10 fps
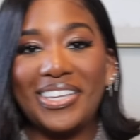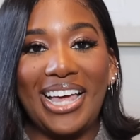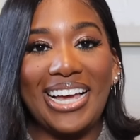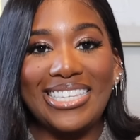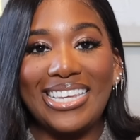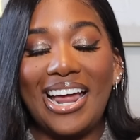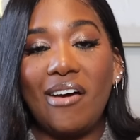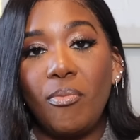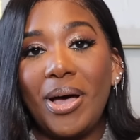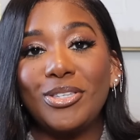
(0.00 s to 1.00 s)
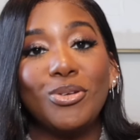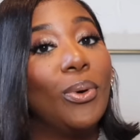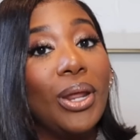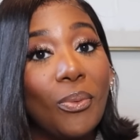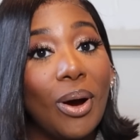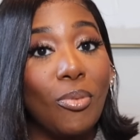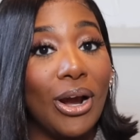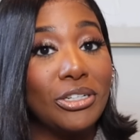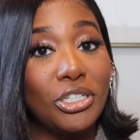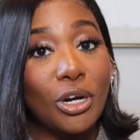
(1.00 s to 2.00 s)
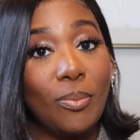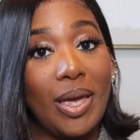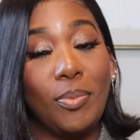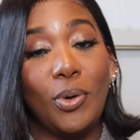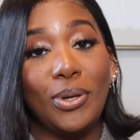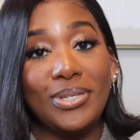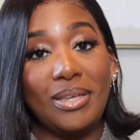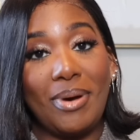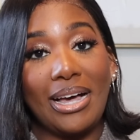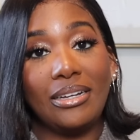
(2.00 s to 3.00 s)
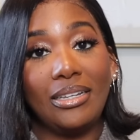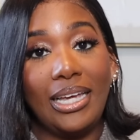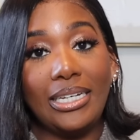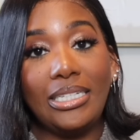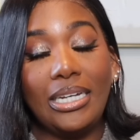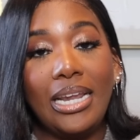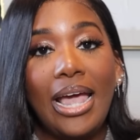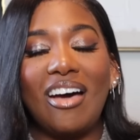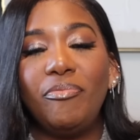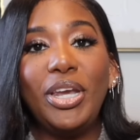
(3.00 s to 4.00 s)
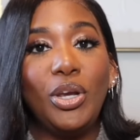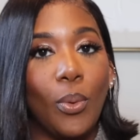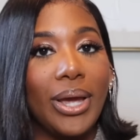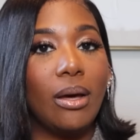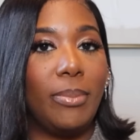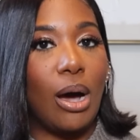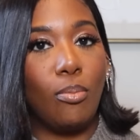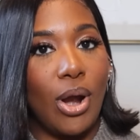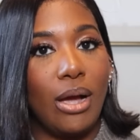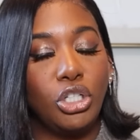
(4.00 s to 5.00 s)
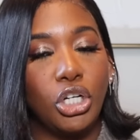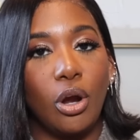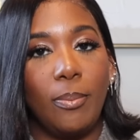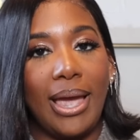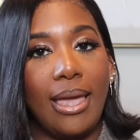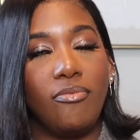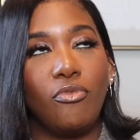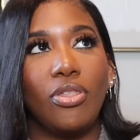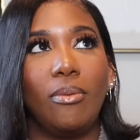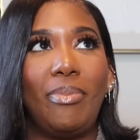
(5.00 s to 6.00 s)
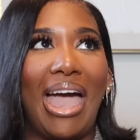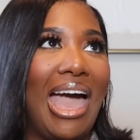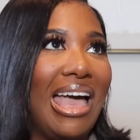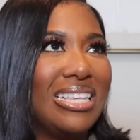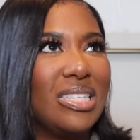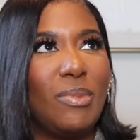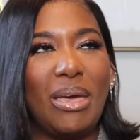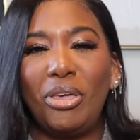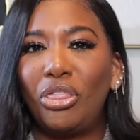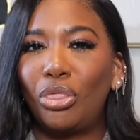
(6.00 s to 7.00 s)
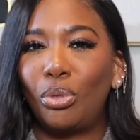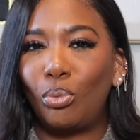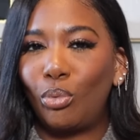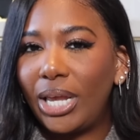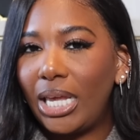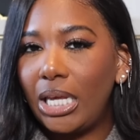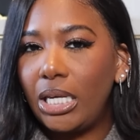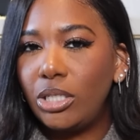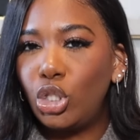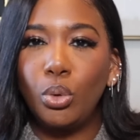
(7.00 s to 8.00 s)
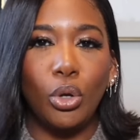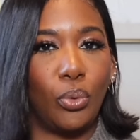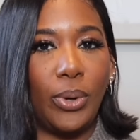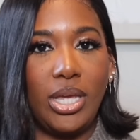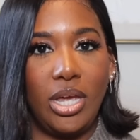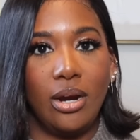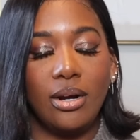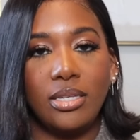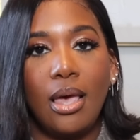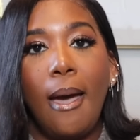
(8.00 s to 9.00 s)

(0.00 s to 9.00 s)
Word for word: So like I said, I have about 21 brown sugar babe oils in my collection and I've been knowing about brown sugar babe for the past maybe three, two to three years.